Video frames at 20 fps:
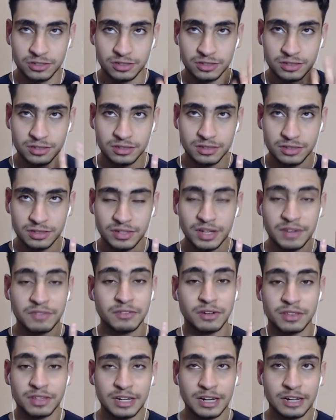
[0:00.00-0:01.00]
if you have
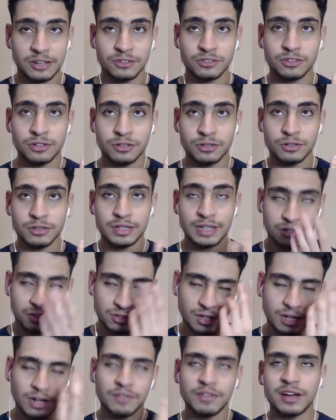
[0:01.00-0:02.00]
nothing else to do, that's
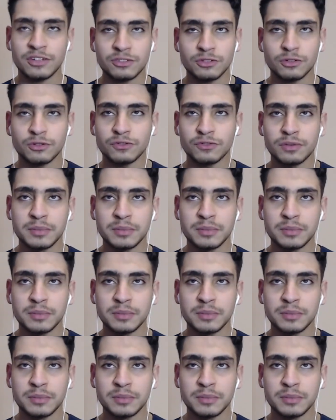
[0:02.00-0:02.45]
God of High School for me.